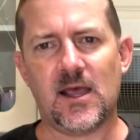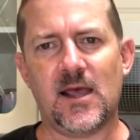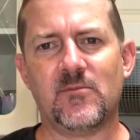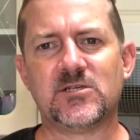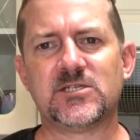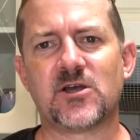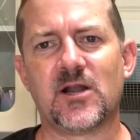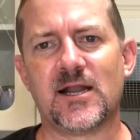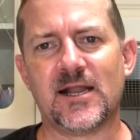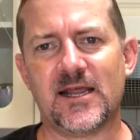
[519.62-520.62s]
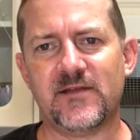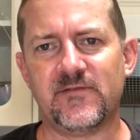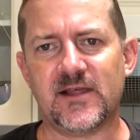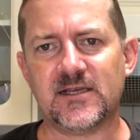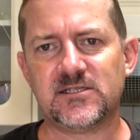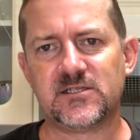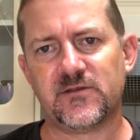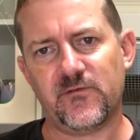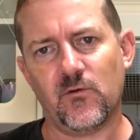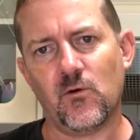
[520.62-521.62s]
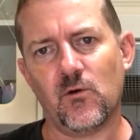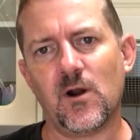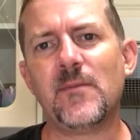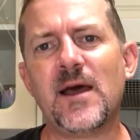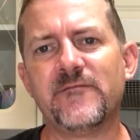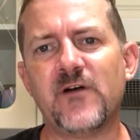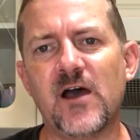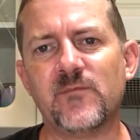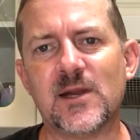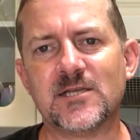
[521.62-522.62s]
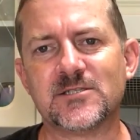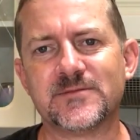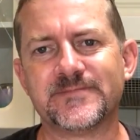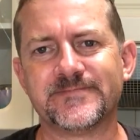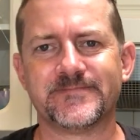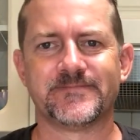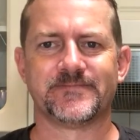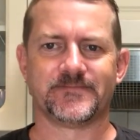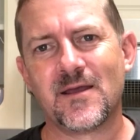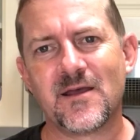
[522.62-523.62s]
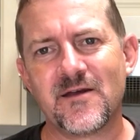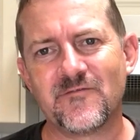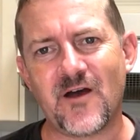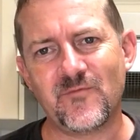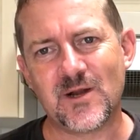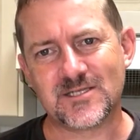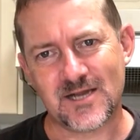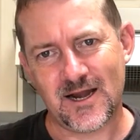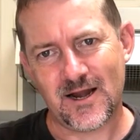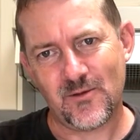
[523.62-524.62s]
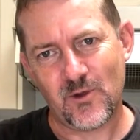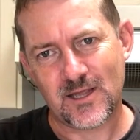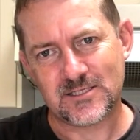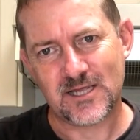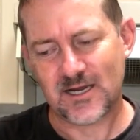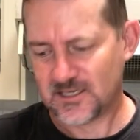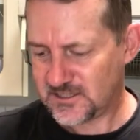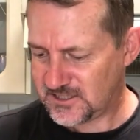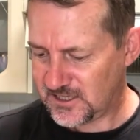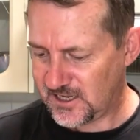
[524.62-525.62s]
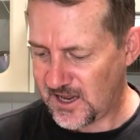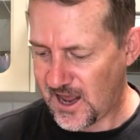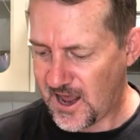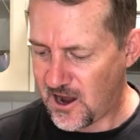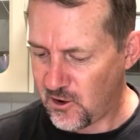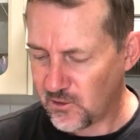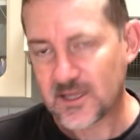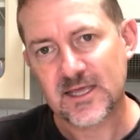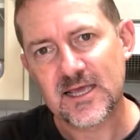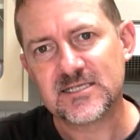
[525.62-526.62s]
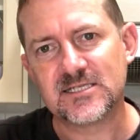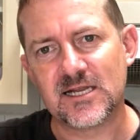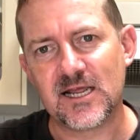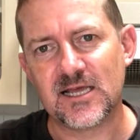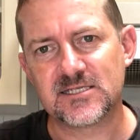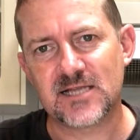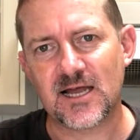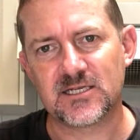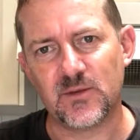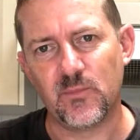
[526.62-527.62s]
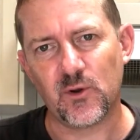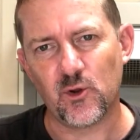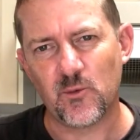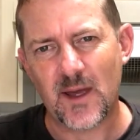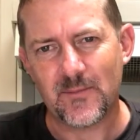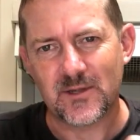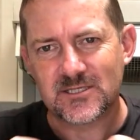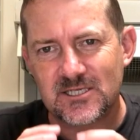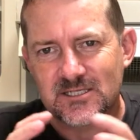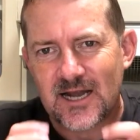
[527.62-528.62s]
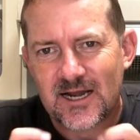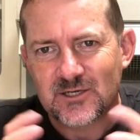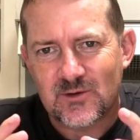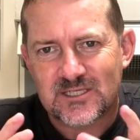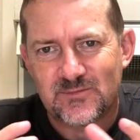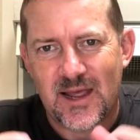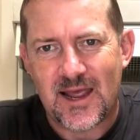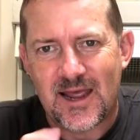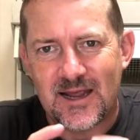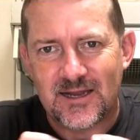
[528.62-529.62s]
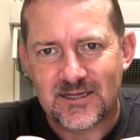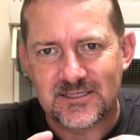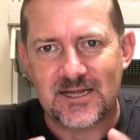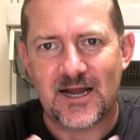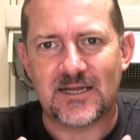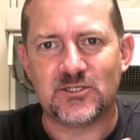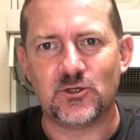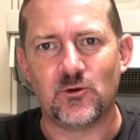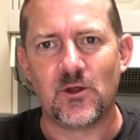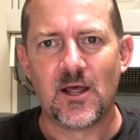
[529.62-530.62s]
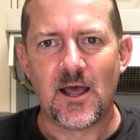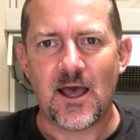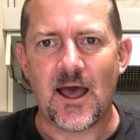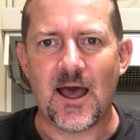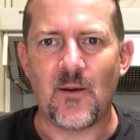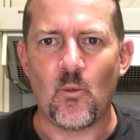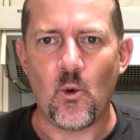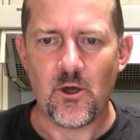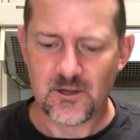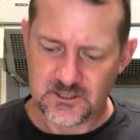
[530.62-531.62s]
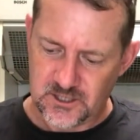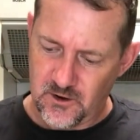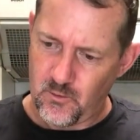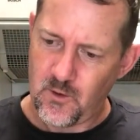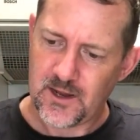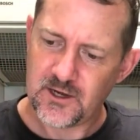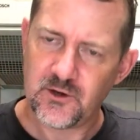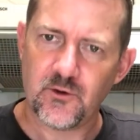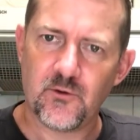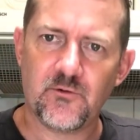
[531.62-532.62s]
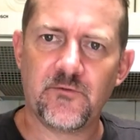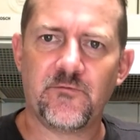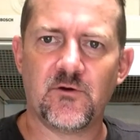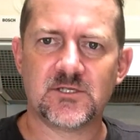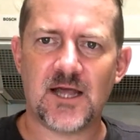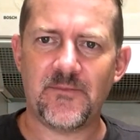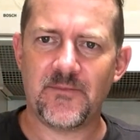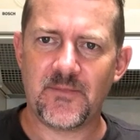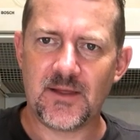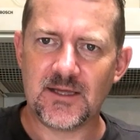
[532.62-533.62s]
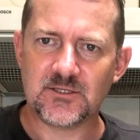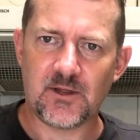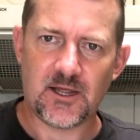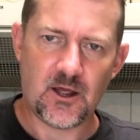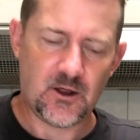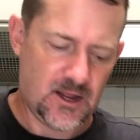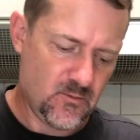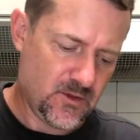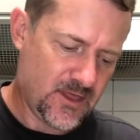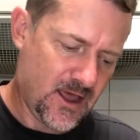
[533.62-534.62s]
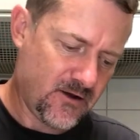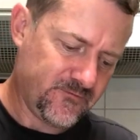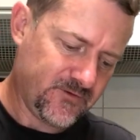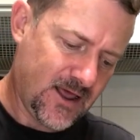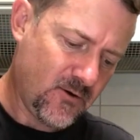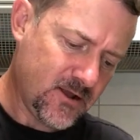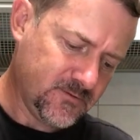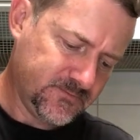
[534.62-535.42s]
And we're just going to leave this for about 5 minutes. 5 minutes later, we can start to see our yeast in here start to bloom up. It's just starting to expand and starting to work. So what we can do first up is we can go in with our flour,